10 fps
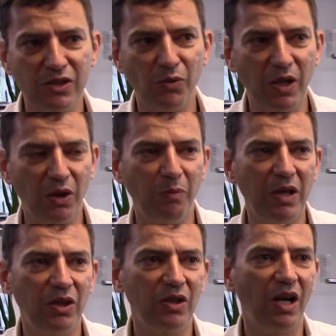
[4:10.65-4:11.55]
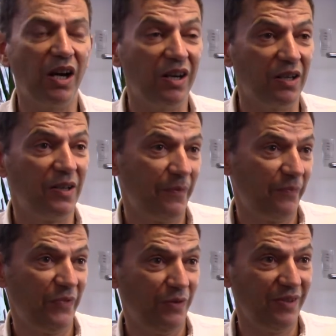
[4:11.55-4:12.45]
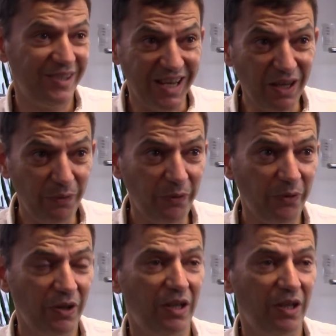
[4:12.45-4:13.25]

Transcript: strength method are safe.